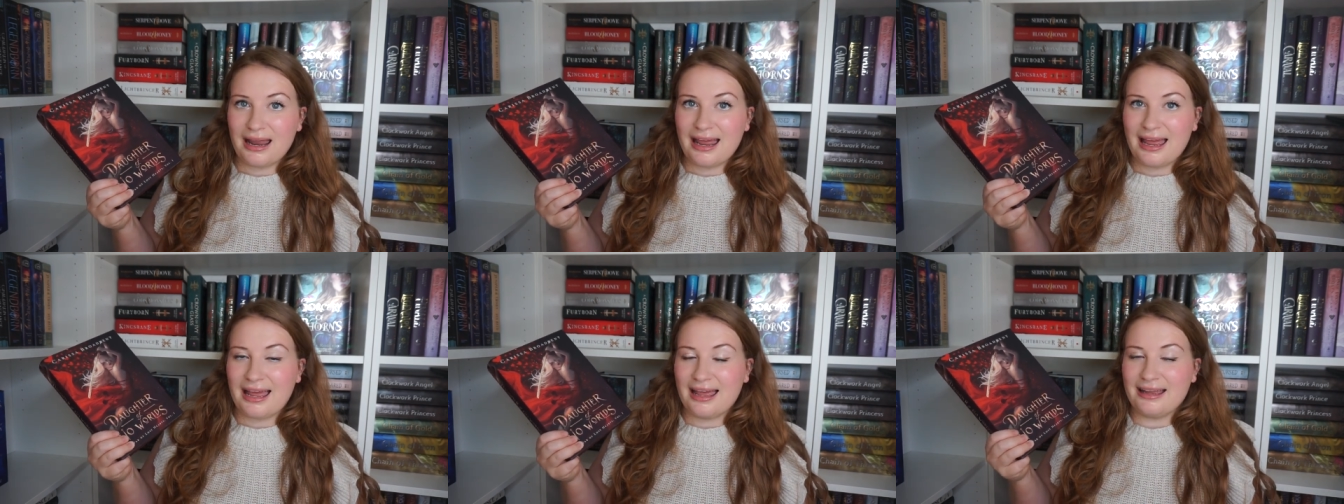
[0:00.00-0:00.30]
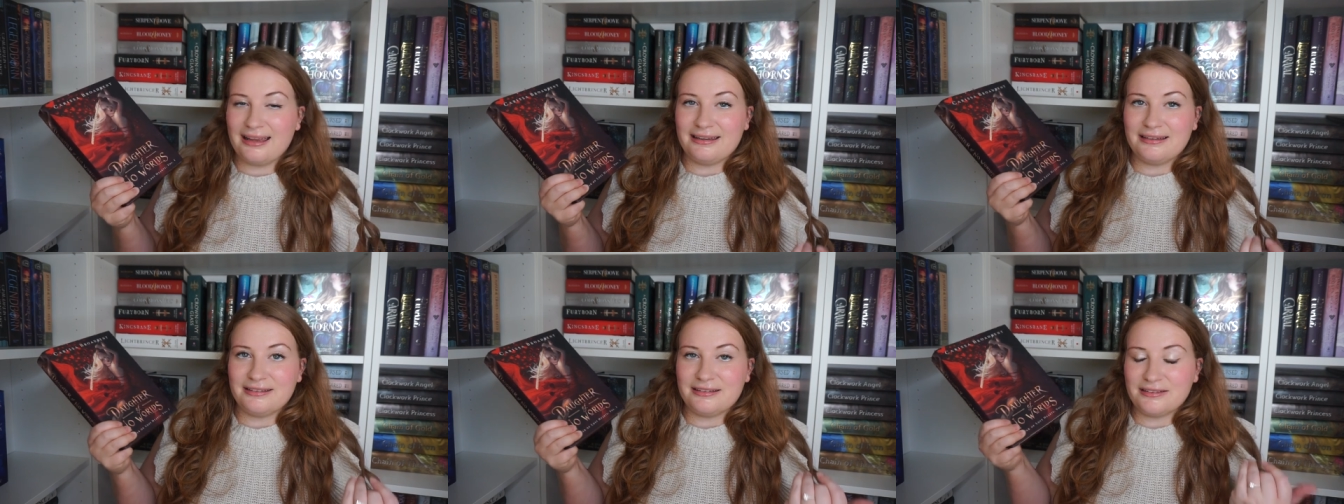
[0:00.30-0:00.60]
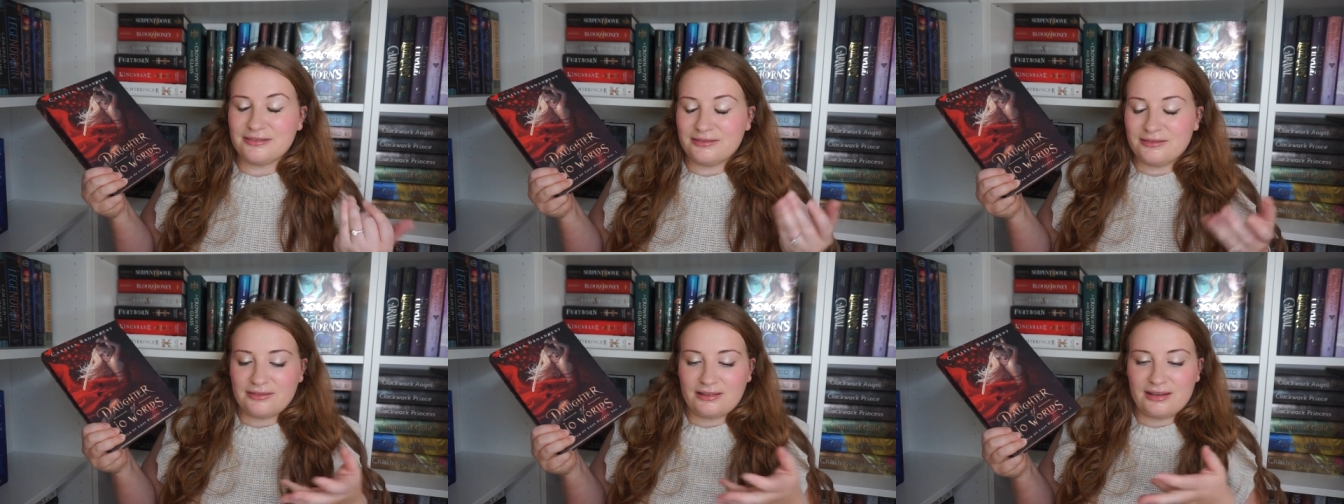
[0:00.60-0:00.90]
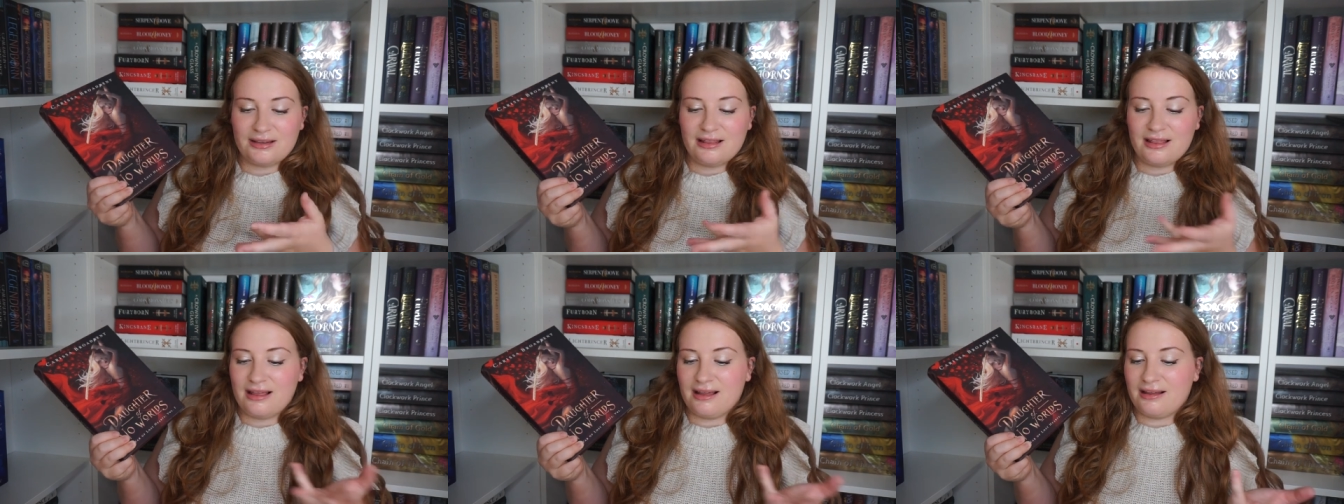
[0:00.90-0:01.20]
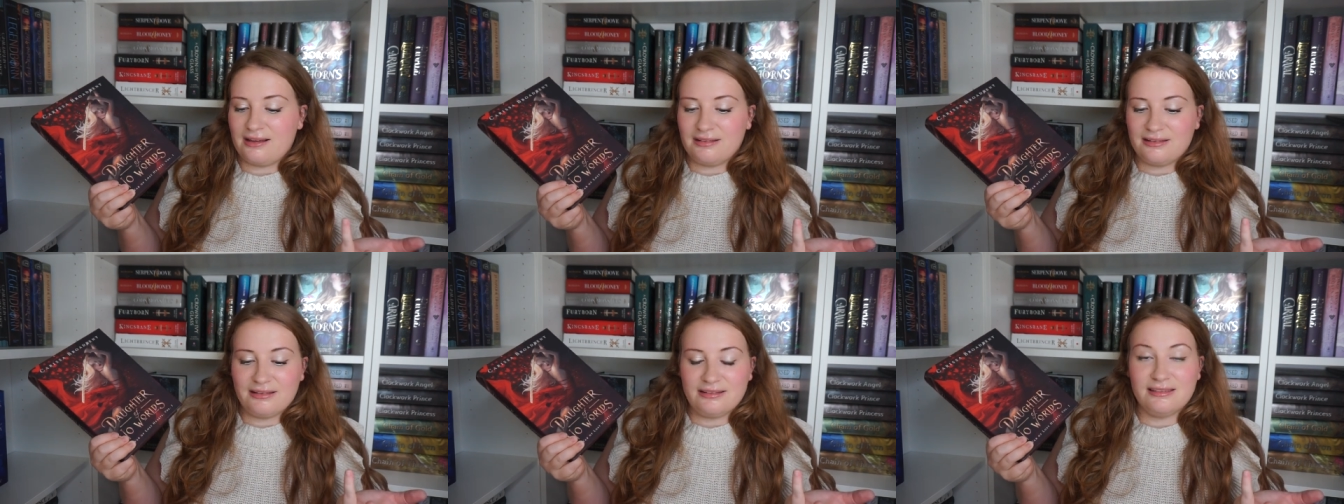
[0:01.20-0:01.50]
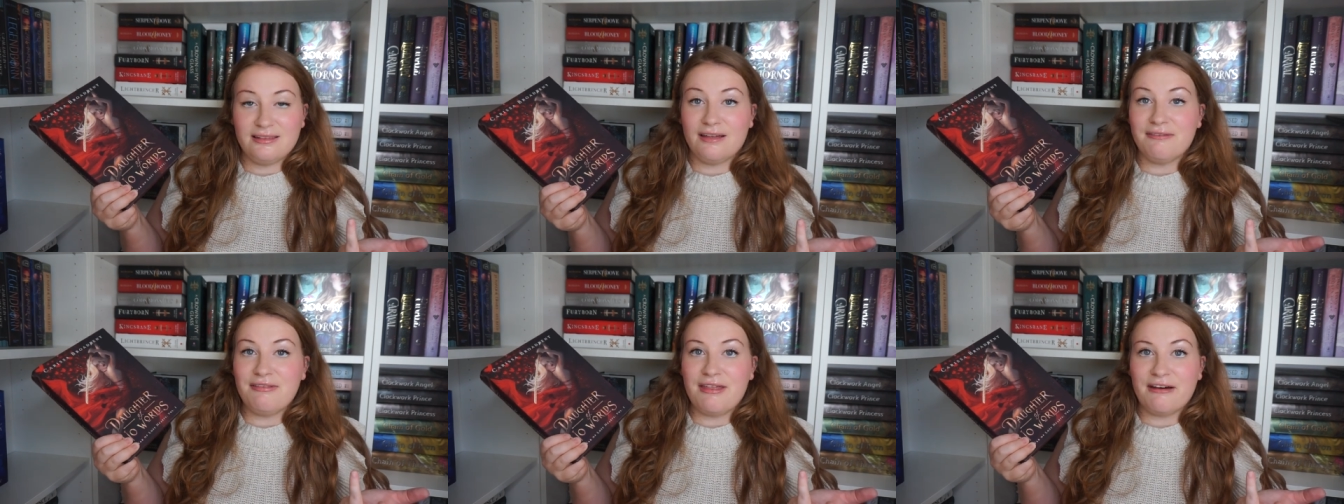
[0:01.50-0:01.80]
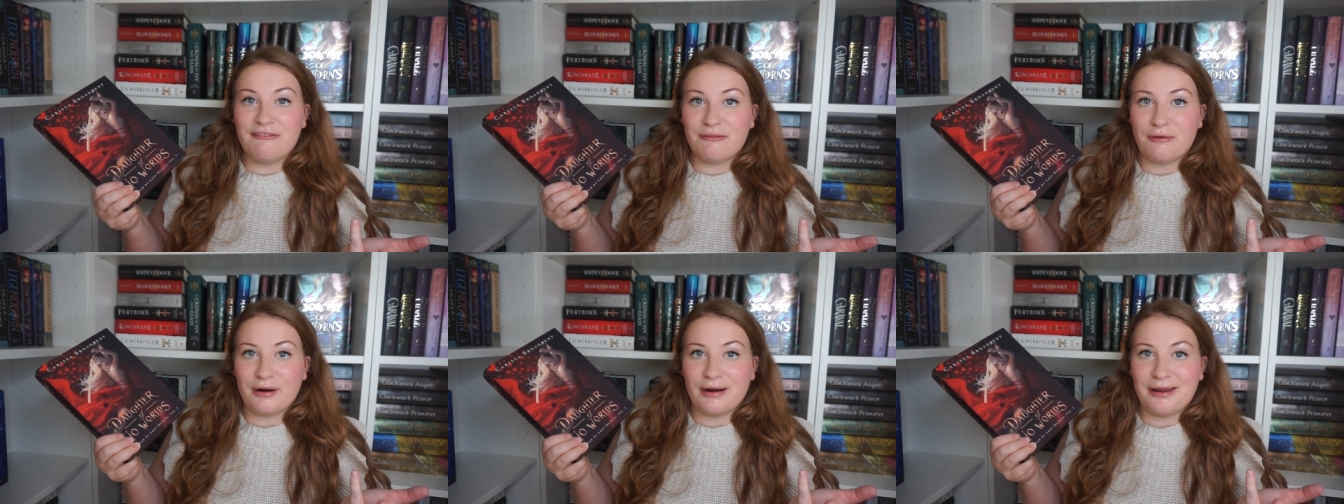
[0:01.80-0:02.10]
and love
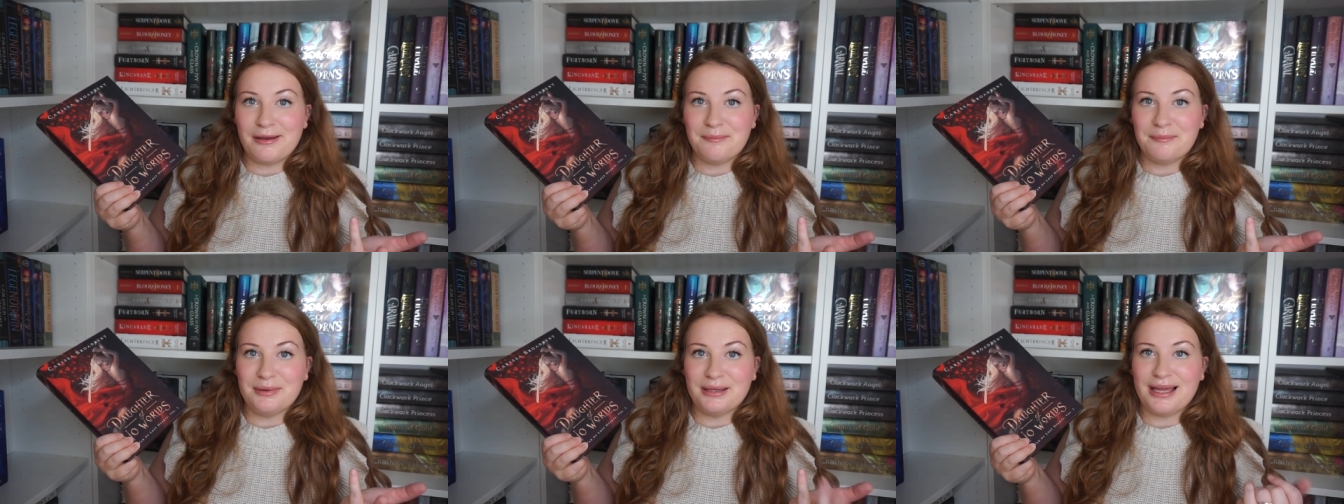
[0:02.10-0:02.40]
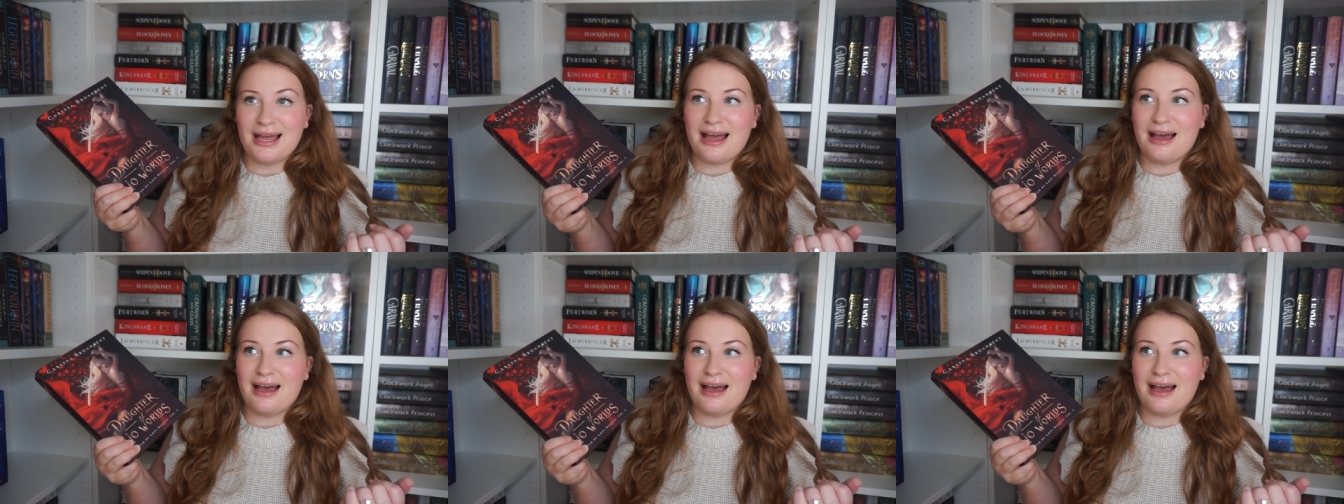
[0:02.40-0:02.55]
that for him,